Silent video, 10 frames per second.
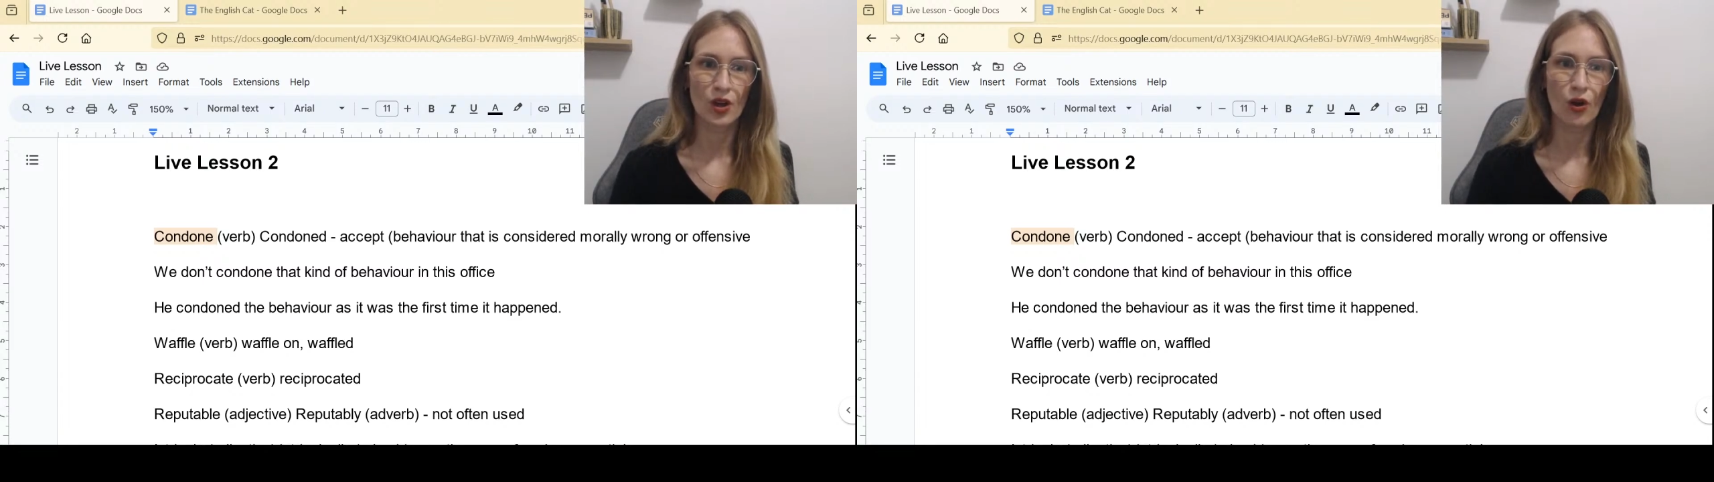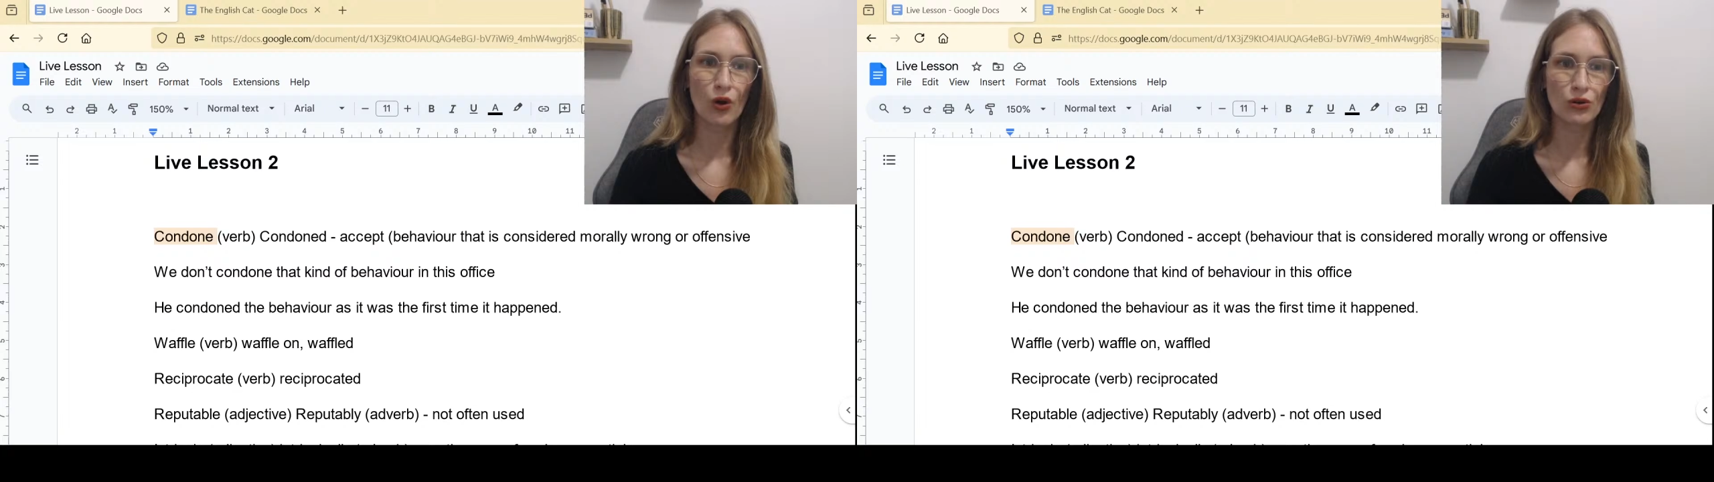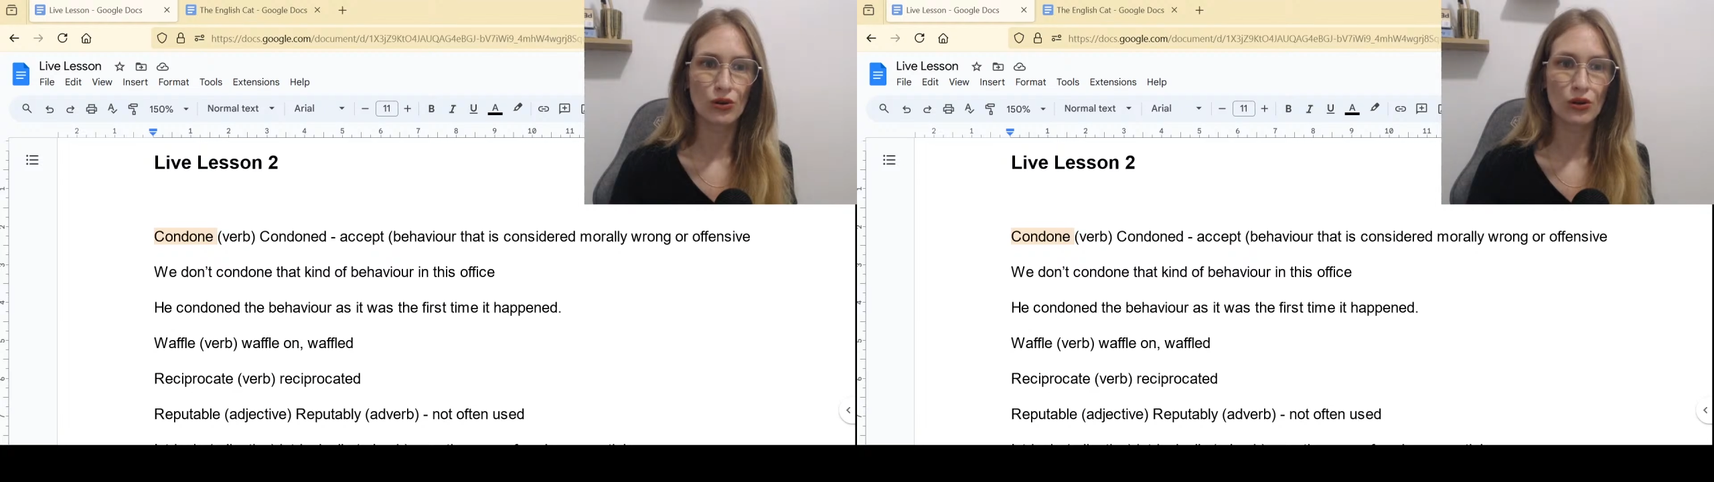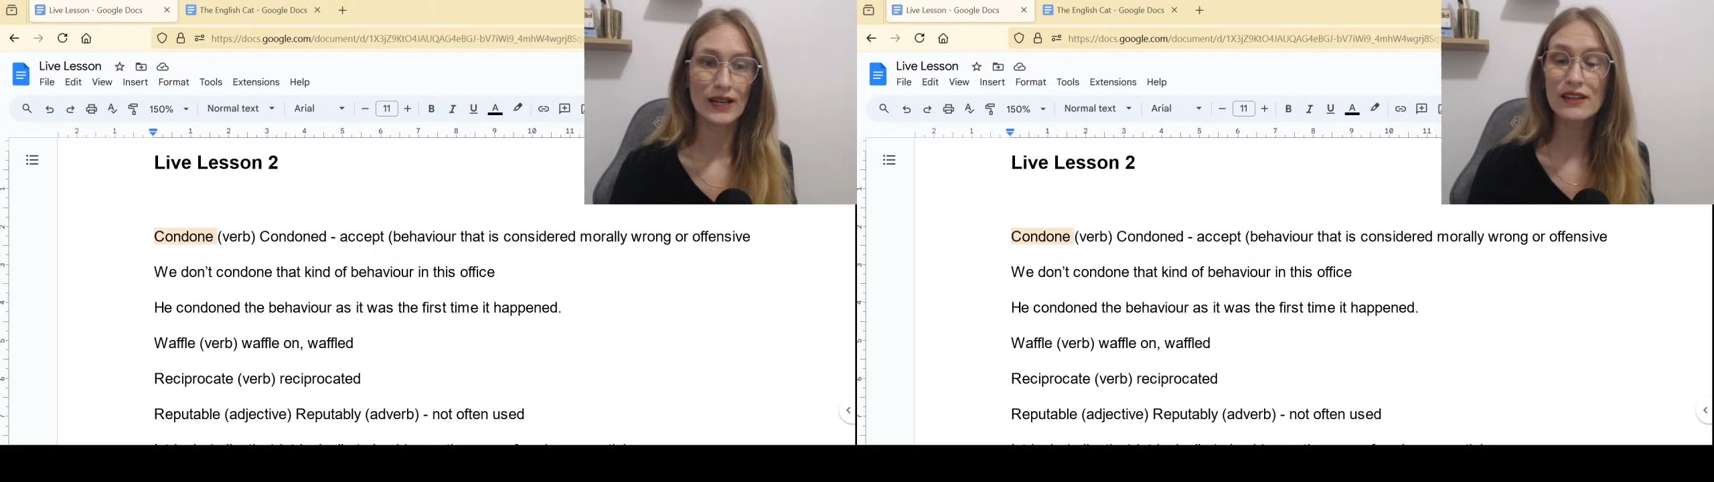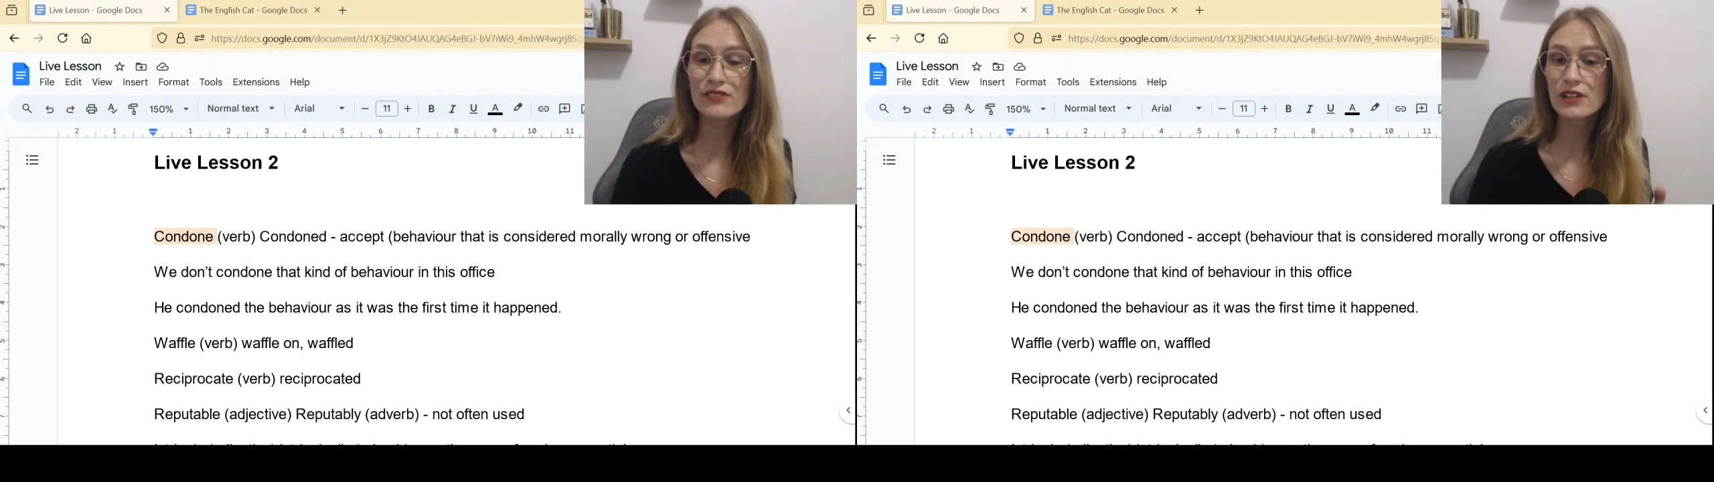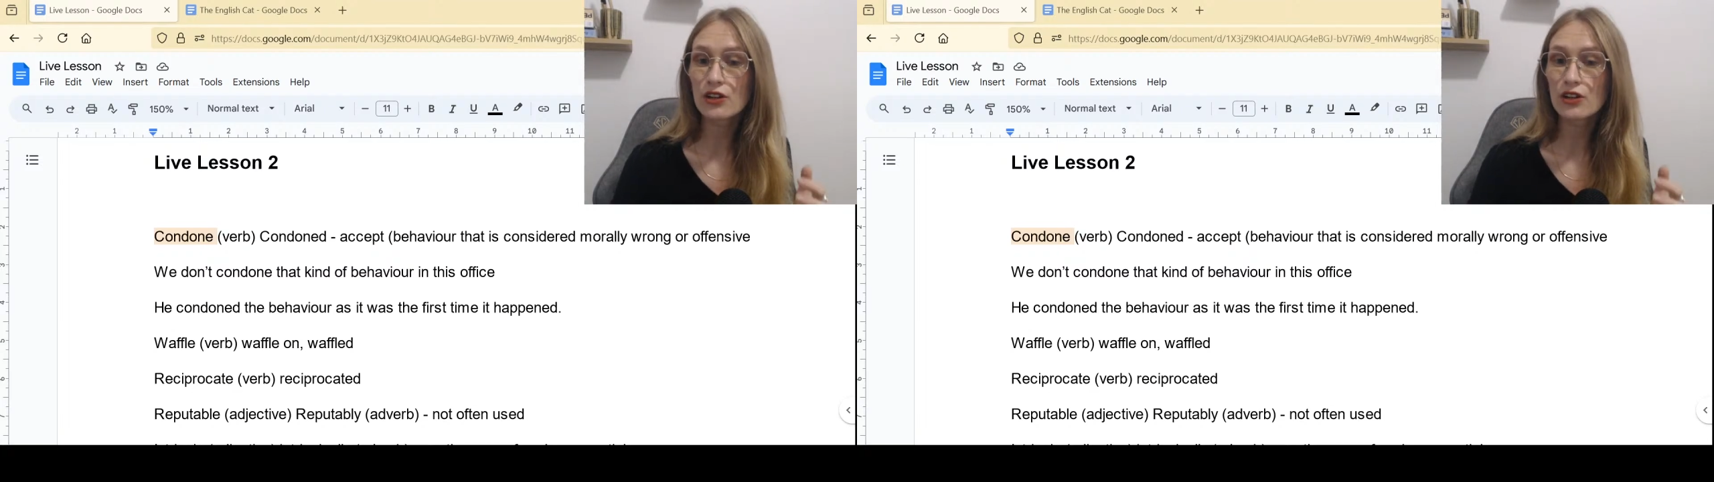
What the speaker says: or even a